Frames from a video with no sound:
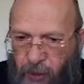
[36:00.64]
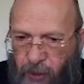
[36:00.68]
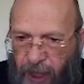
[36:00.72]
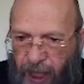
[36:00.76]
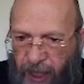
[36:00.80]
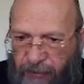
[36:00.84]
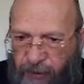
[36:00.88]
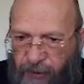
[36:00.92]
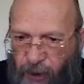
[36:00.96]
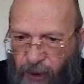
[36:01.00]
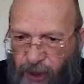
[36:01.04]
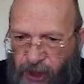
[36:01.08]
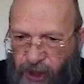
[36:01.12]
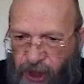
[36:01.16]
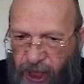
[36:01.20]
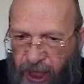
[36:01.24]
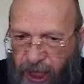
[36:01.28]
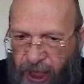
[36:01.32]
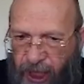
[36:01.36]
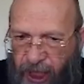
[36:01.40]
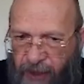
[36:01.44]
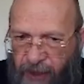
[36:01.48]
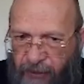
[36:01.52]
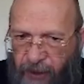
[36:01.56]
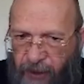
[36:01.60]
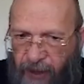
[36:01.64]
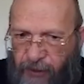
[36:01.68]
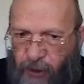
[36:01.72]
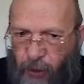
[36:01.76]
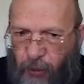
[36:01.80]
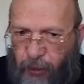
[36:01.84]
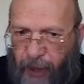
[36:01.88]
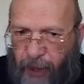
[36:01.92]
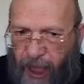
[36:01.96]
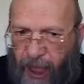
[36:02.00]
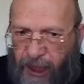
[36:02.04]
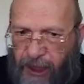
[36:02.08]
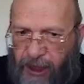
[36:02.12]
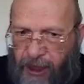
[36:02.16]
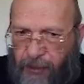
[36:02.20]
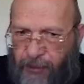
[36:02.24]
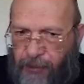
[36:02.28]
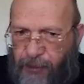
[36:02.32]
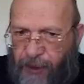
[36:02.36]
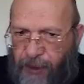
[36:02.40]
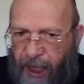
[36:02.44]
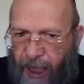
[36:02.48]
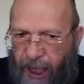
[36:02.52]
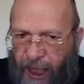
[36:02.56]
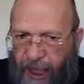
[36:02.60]
we have to check, we have to
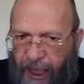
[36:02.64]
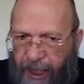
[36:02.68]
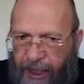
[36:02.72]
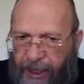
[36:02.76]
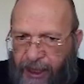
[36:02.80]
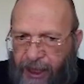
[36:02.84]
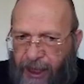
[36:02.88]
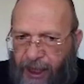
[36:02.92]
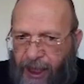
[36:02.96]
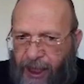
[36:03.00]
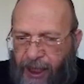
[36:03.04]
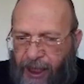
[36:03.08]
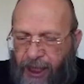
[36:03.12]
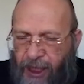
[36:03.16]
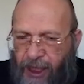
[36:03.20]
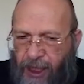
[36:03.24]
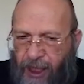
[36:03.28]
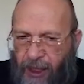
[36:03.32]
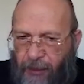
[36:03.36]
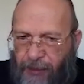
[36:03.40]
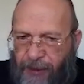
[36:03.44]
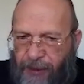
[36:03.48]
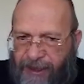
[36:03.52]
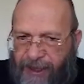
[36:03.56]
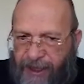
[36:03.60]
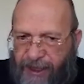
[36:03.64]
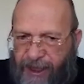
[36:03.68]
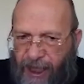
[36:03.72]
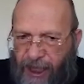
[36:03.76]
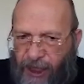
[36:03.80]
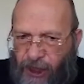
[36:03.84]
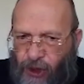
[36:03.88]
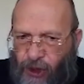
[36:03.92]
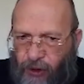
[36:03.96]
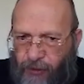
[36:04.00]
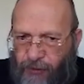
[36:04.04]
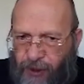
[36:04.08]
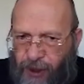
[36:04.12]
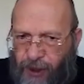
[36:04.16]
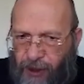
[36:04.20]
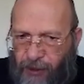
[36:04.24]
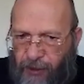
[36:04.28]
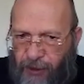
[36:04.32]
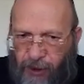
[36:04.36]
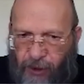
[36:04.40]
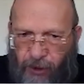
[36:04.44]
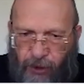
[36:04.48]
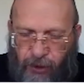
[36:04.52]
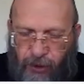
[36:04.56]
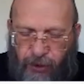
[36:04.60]
multiply representation of
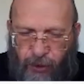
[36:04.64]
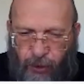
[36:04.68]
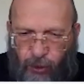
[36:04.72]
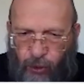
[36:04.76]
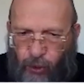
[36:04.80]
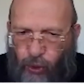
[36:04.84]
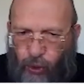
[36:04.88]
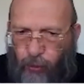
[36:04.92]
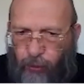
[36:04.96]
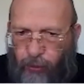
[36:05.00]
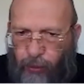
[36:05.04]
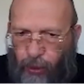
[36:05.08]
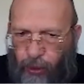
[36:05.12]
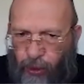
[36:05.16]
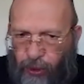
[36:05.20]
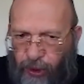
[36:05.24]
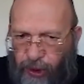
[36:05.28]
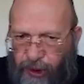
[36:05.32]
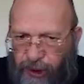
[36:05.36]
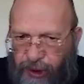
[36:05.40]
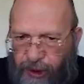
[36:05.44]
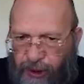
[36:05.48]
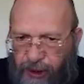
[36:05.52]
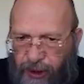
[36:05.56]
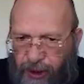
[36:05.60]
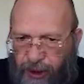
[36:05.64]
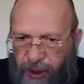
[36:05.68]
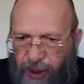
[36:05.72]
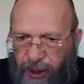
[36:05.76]
the two boosts